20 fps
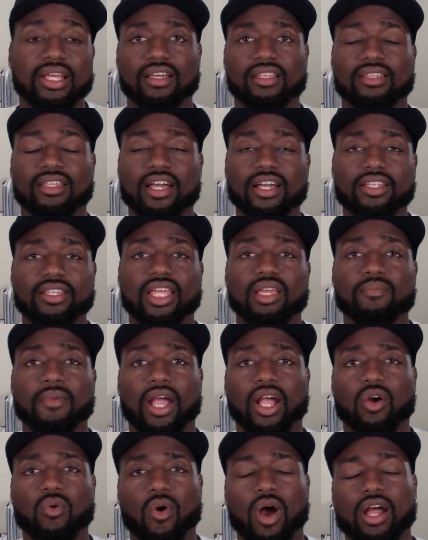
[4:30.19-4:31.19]
Luckily,
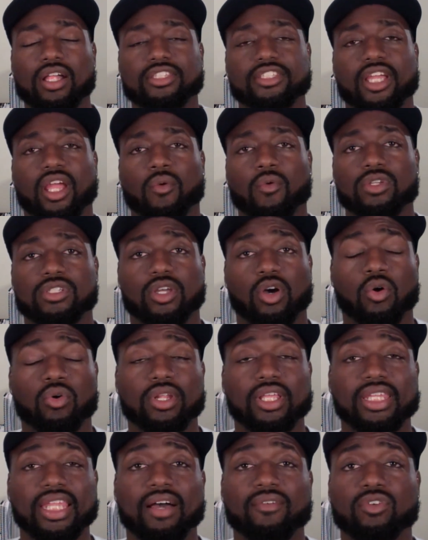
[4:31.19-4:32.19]
my quad tear was
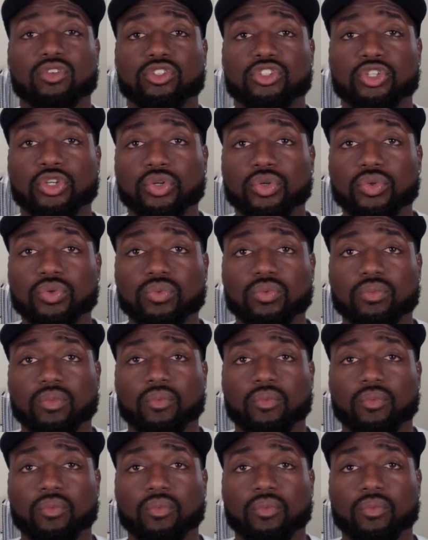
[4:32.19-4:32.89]
only level 2,